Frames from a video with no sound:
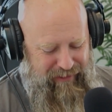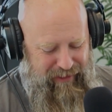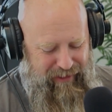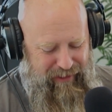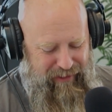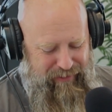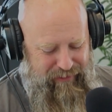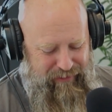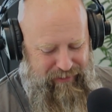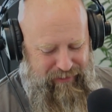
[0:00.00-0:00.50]

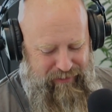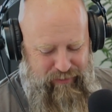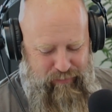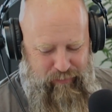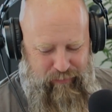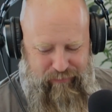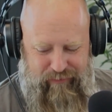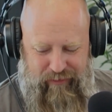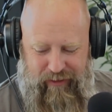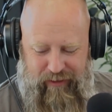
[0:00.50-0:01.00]
Yeah, that is.
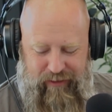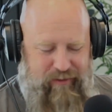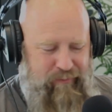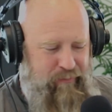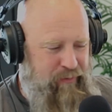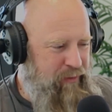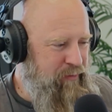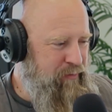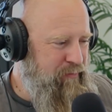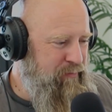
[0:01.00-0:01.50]
We've talked
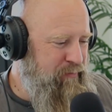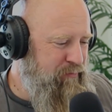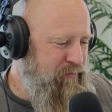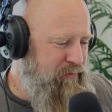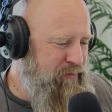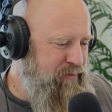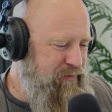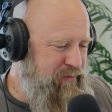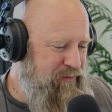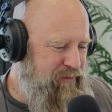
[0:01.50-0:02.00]
about it.
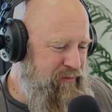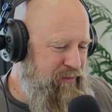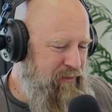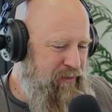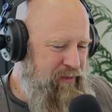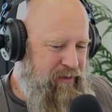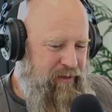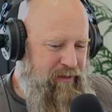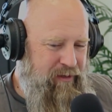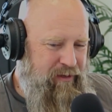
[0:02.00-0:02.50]
There's,
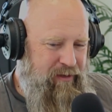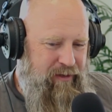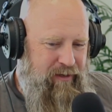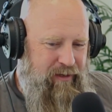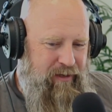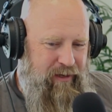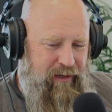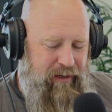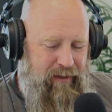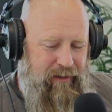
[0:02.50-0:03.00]

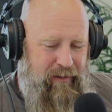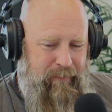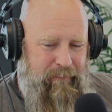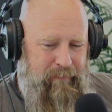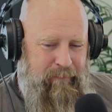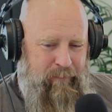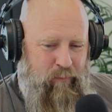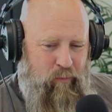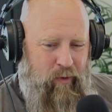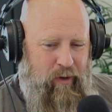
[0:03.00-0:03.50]

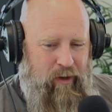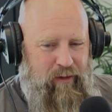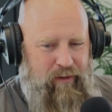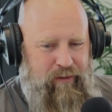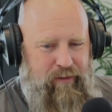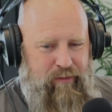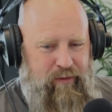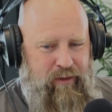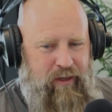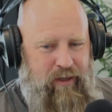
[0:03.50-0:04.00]
well,
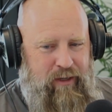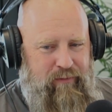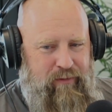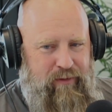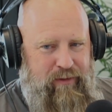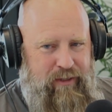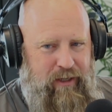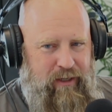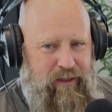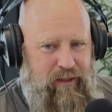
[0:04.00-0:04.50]
and they're not
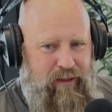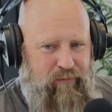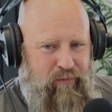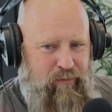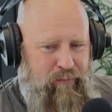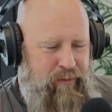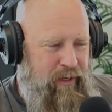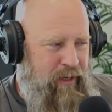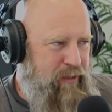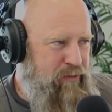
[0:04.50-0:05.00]
even taking it
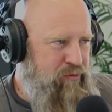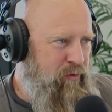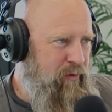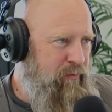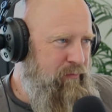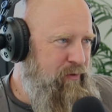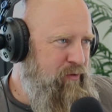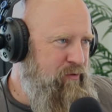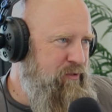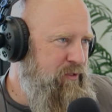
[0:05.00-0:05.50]
from tax
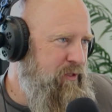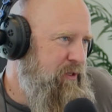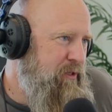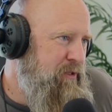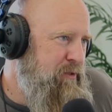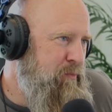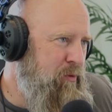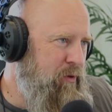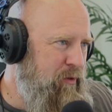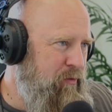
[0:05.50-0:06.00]
revenues at
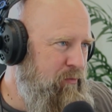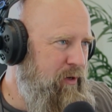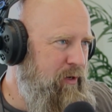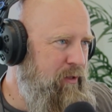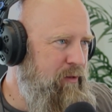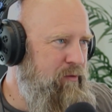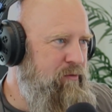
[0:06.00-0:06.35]
this point, right?